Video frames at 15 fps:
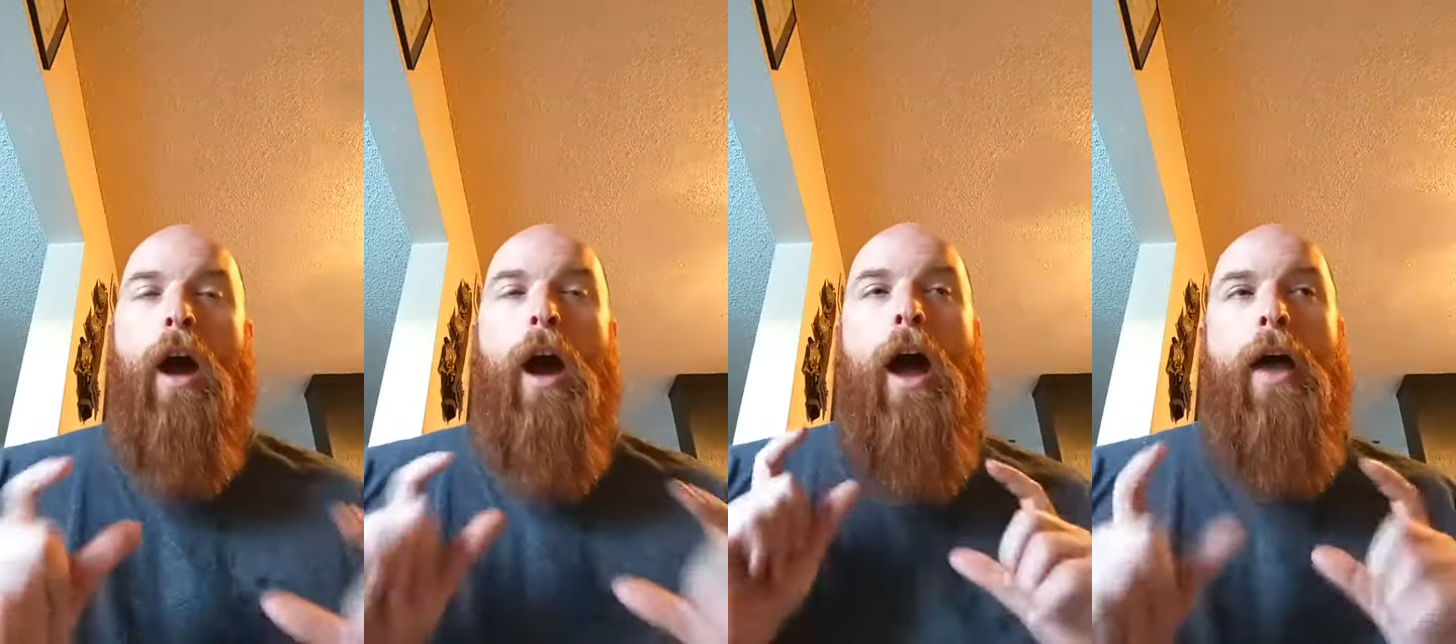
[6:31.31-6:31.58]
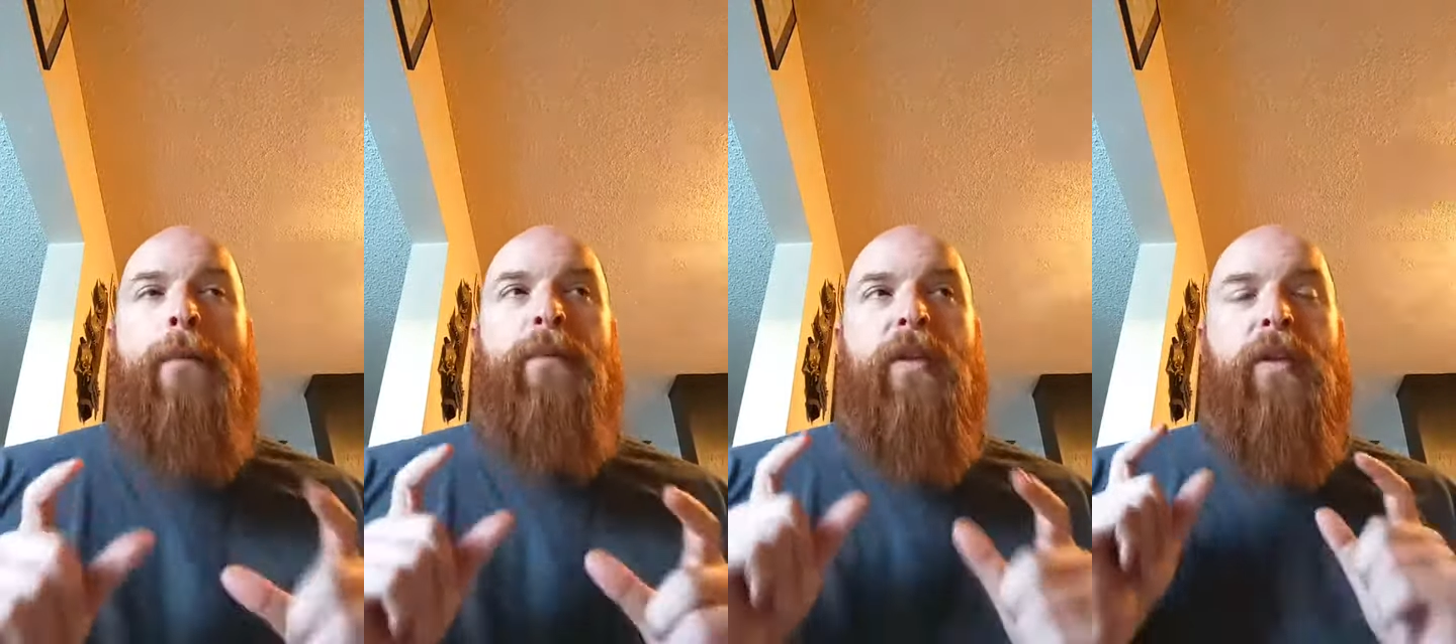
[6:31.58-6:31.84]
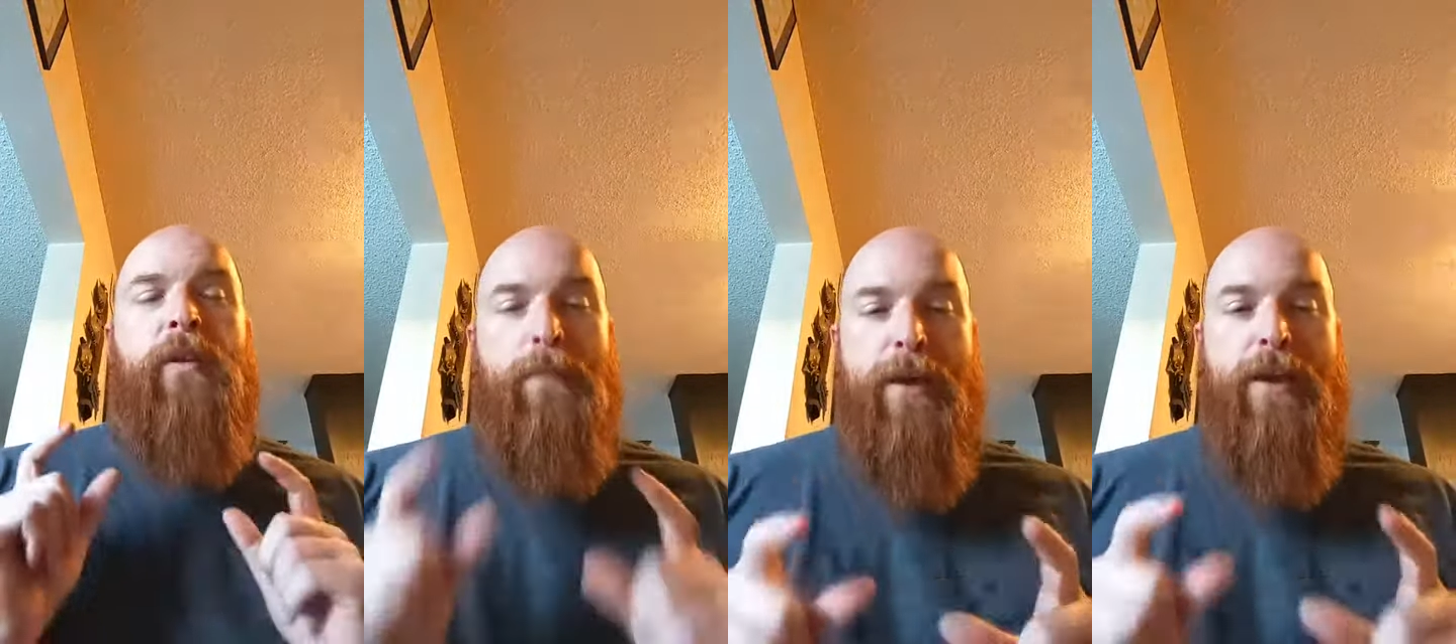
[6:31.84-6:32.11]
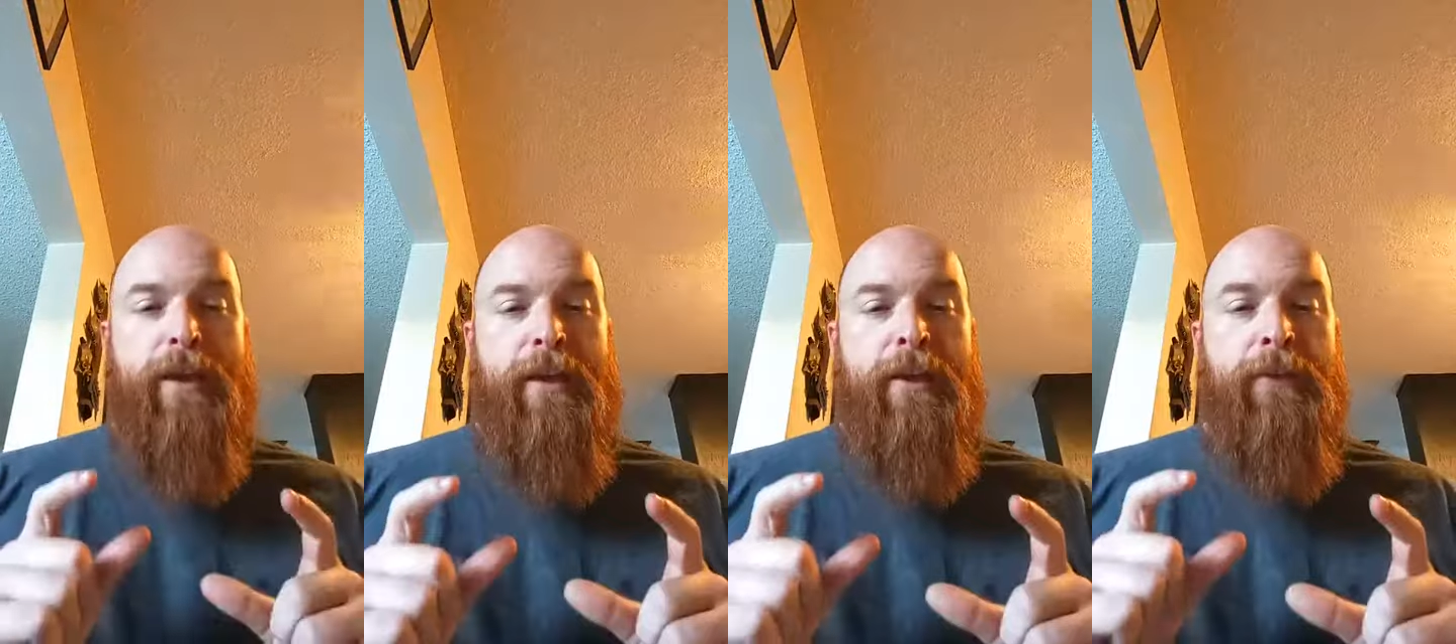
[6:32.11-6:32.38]
I'm
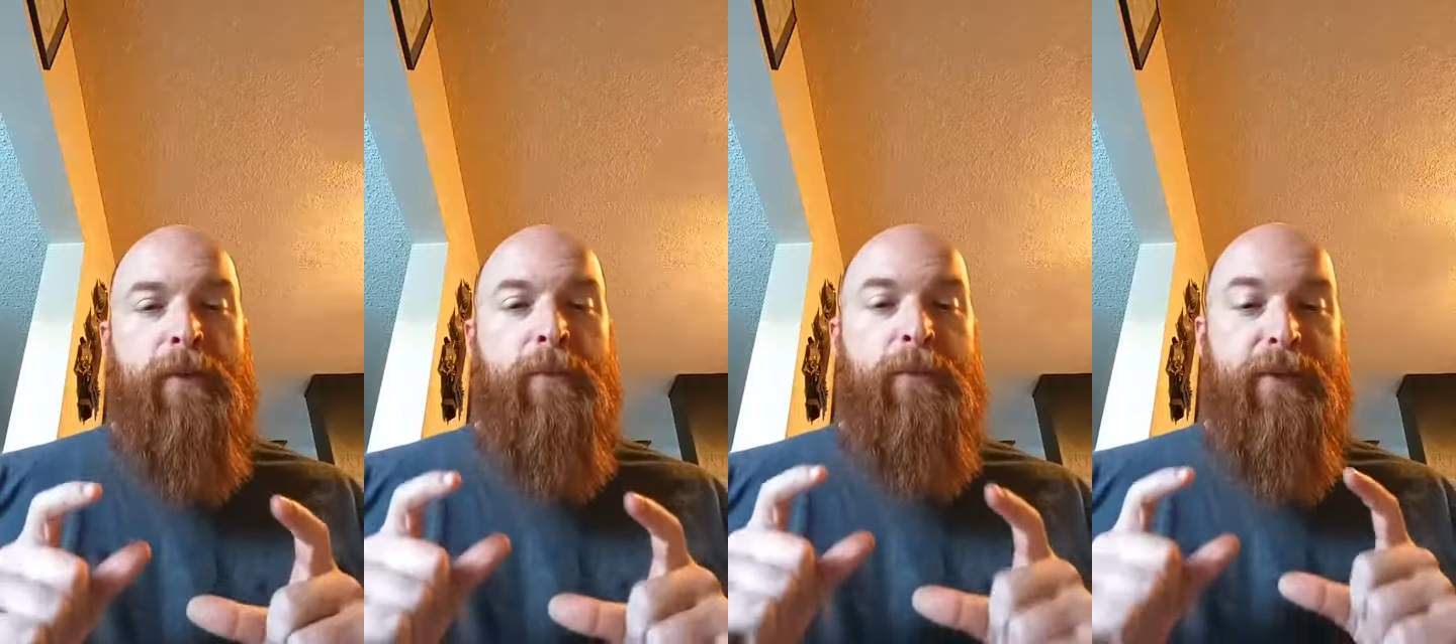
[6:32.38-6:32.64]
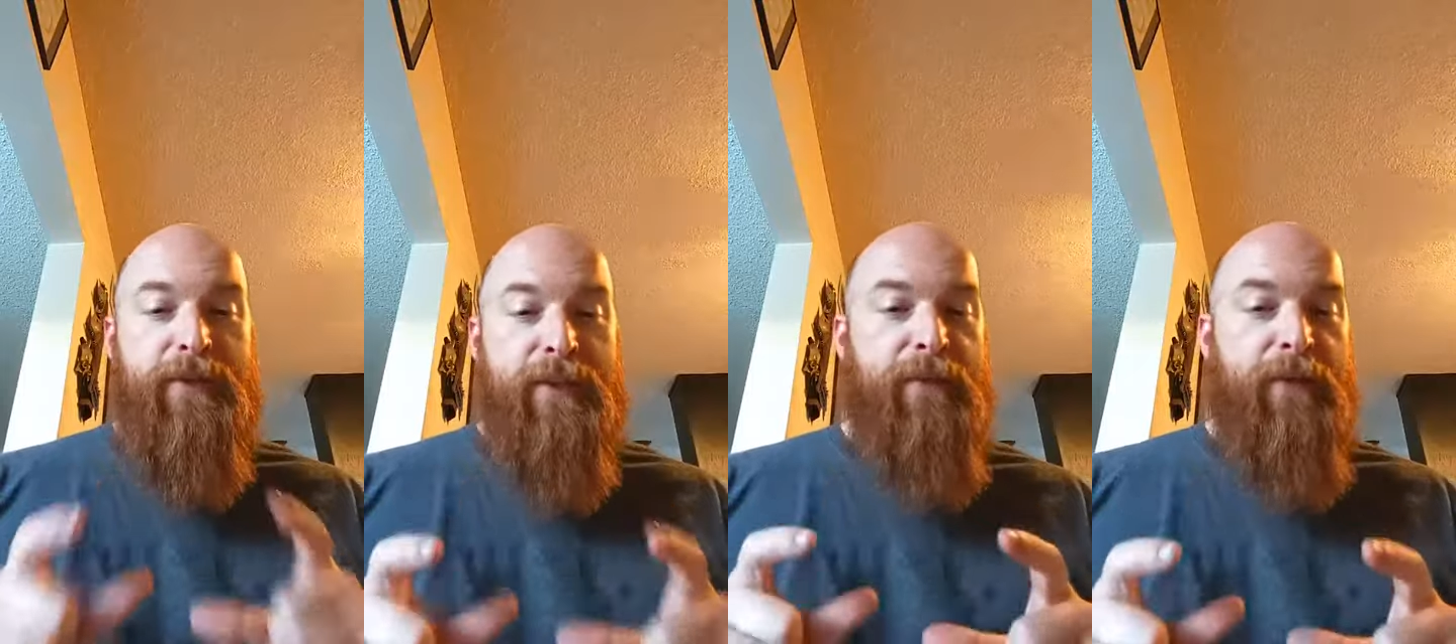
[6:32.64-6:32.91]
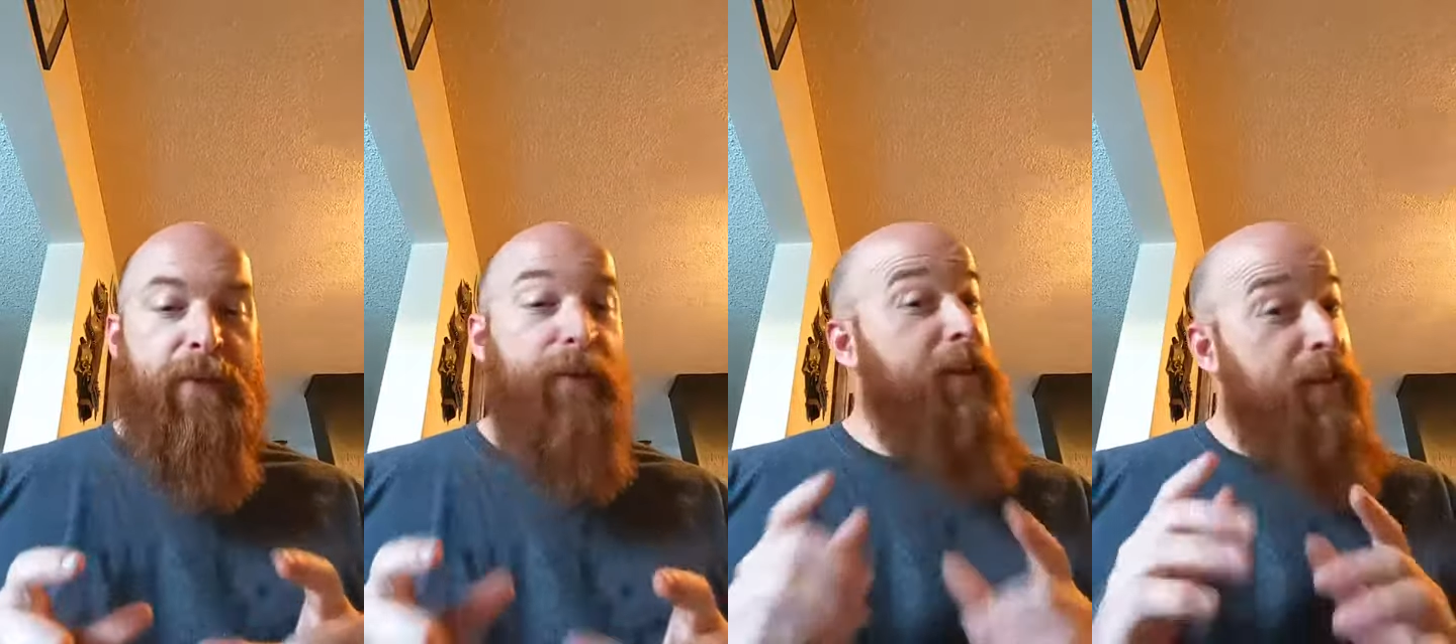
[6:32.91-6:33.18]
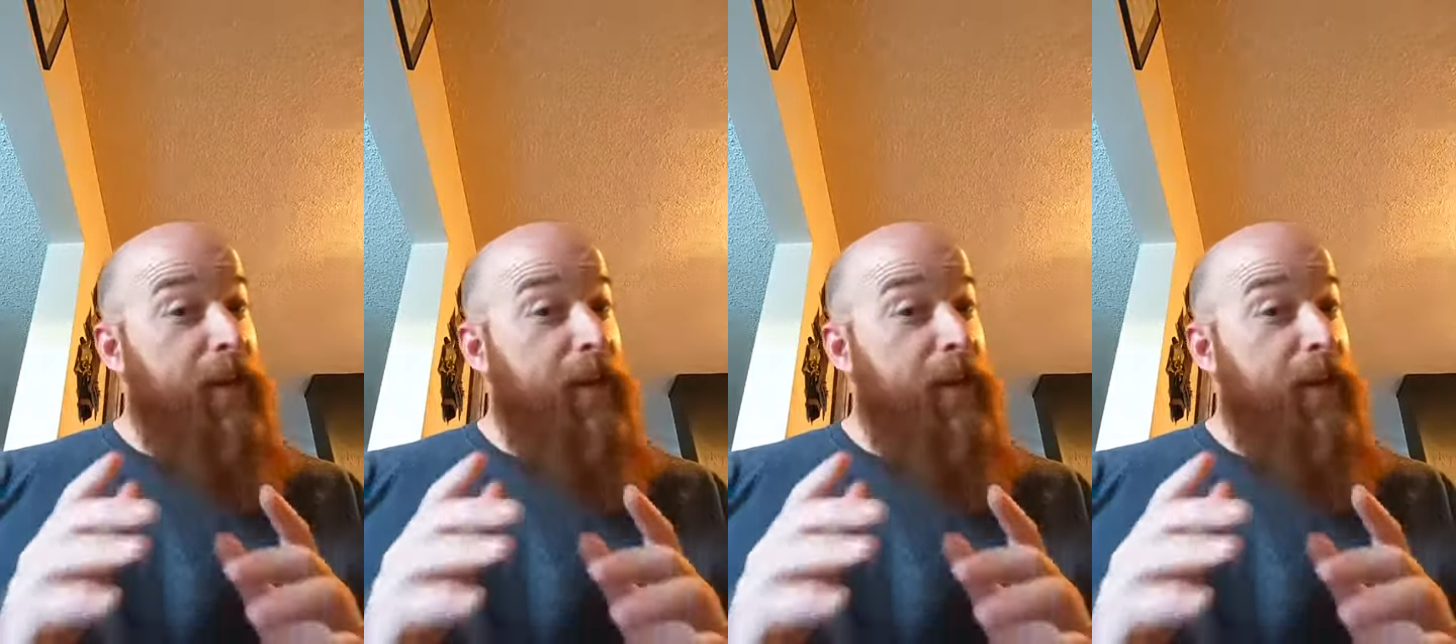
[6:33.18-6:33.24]
speaking specifically,